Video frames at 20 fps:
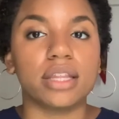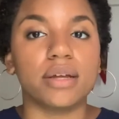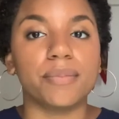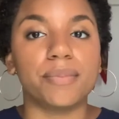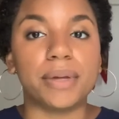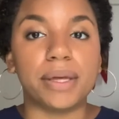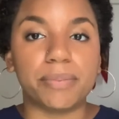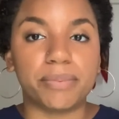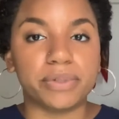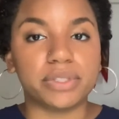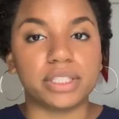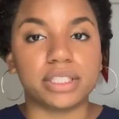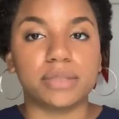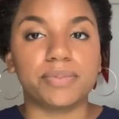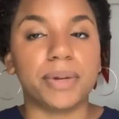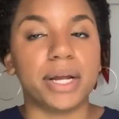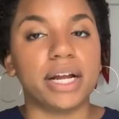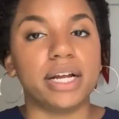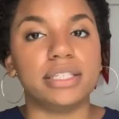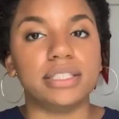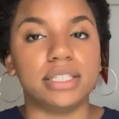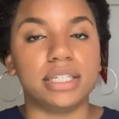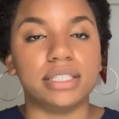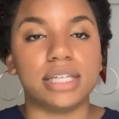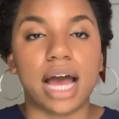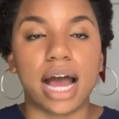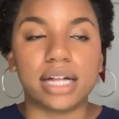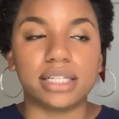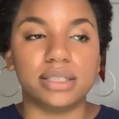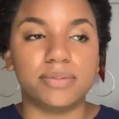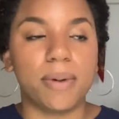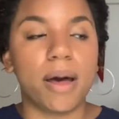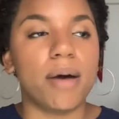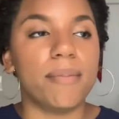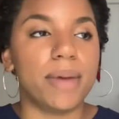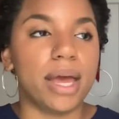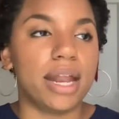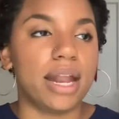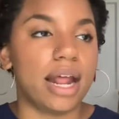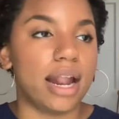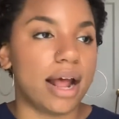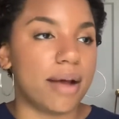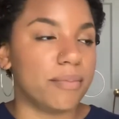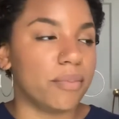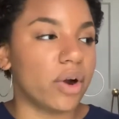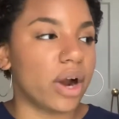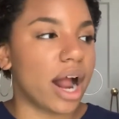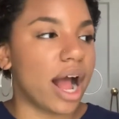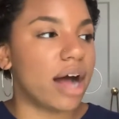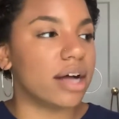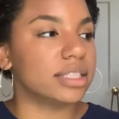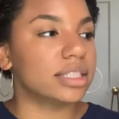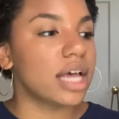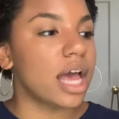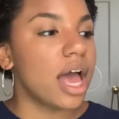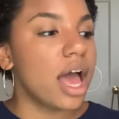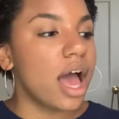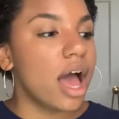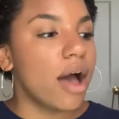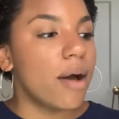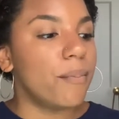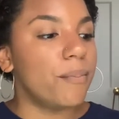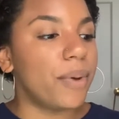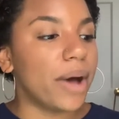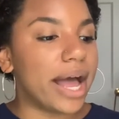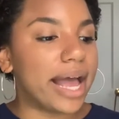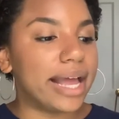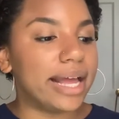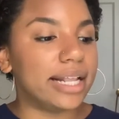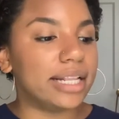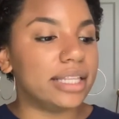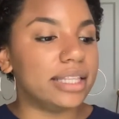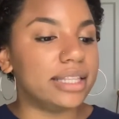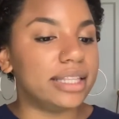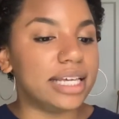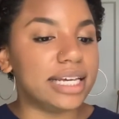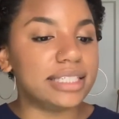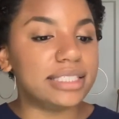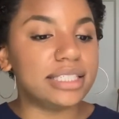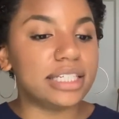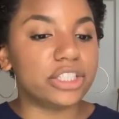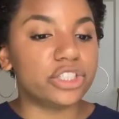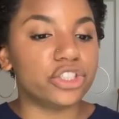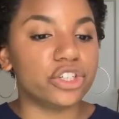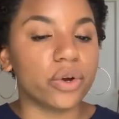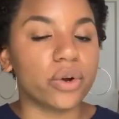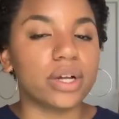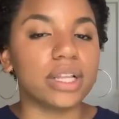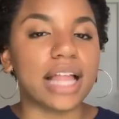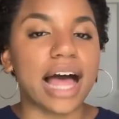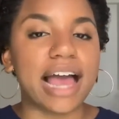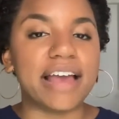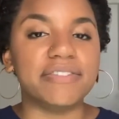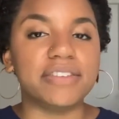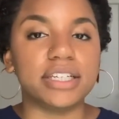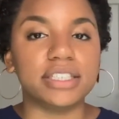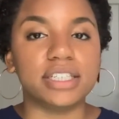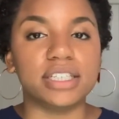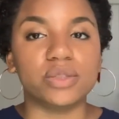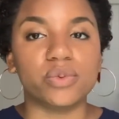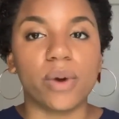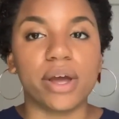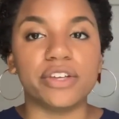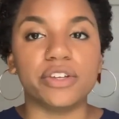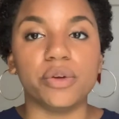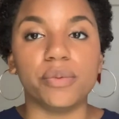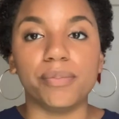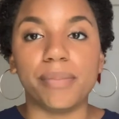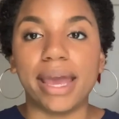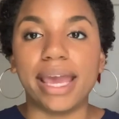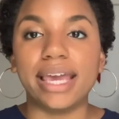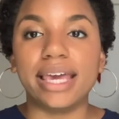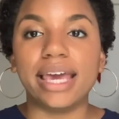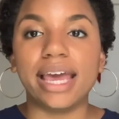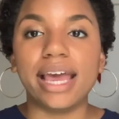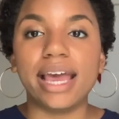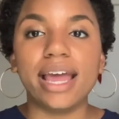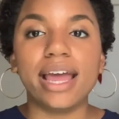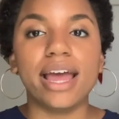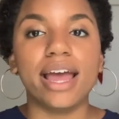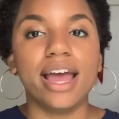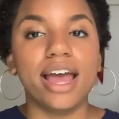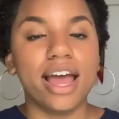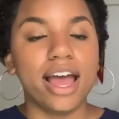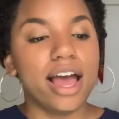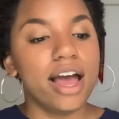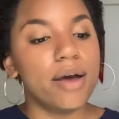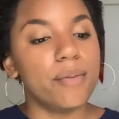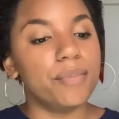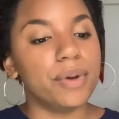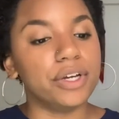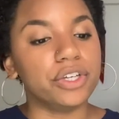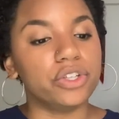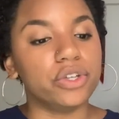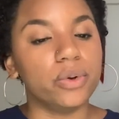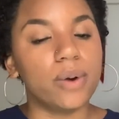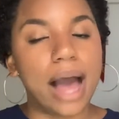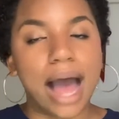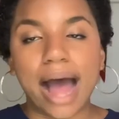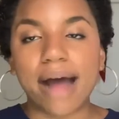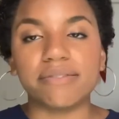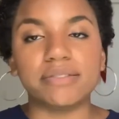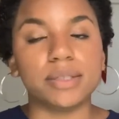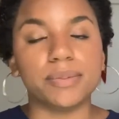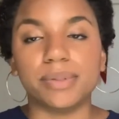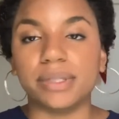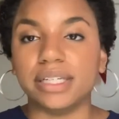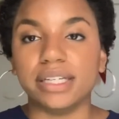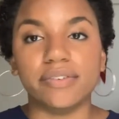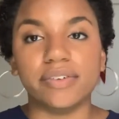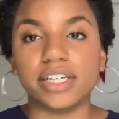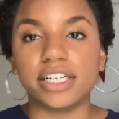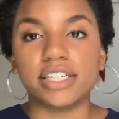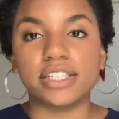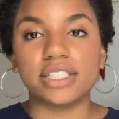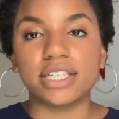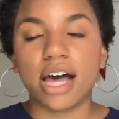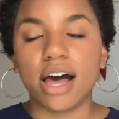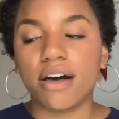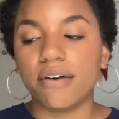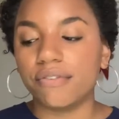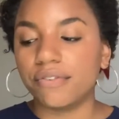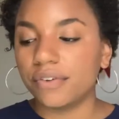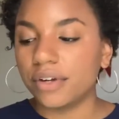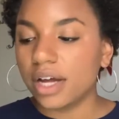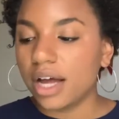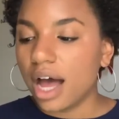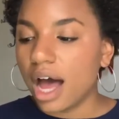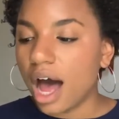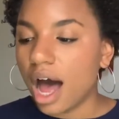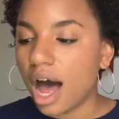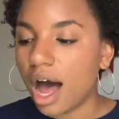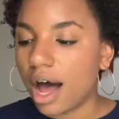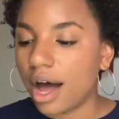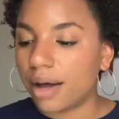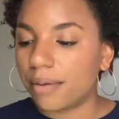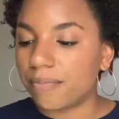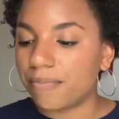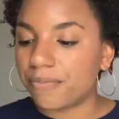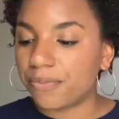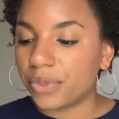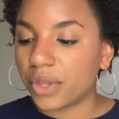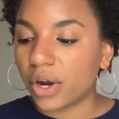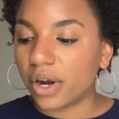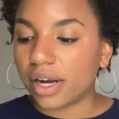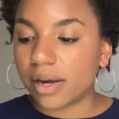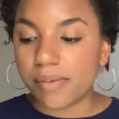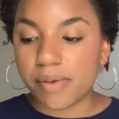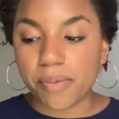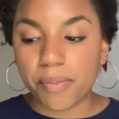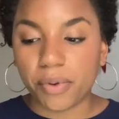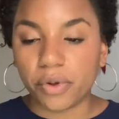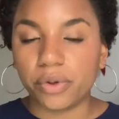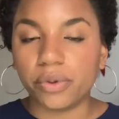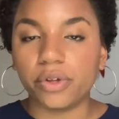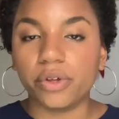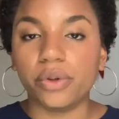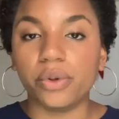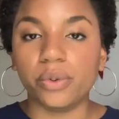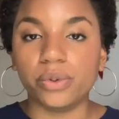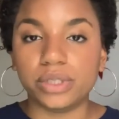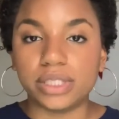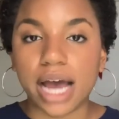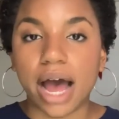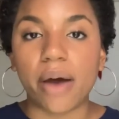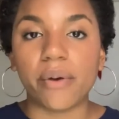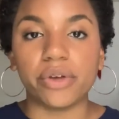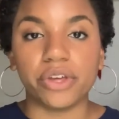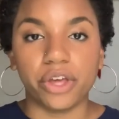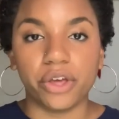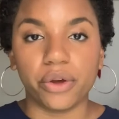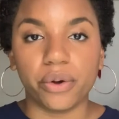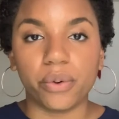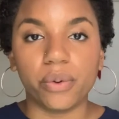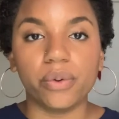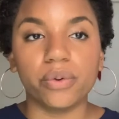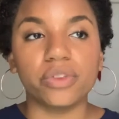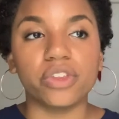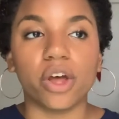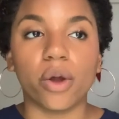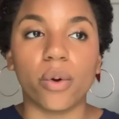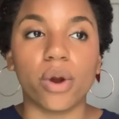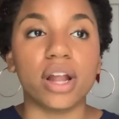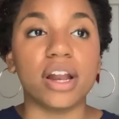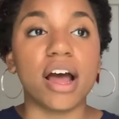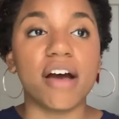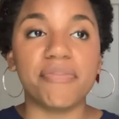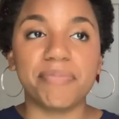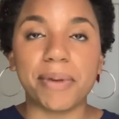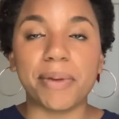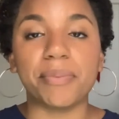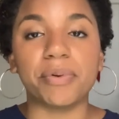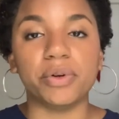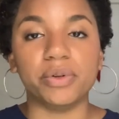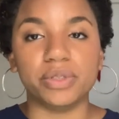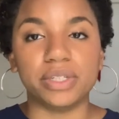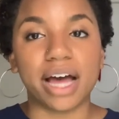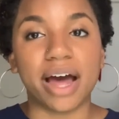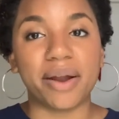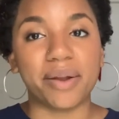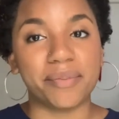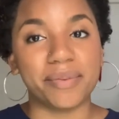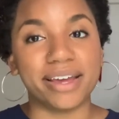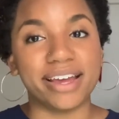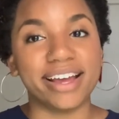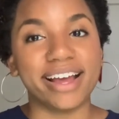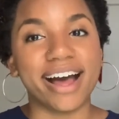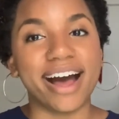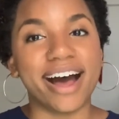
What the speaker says: people's experiences at Spelman and at Morehouse. But this is your life. This is what you make it. But you have to believe in yourself. There are going to be people who doubt you. There were enough people who doubted me.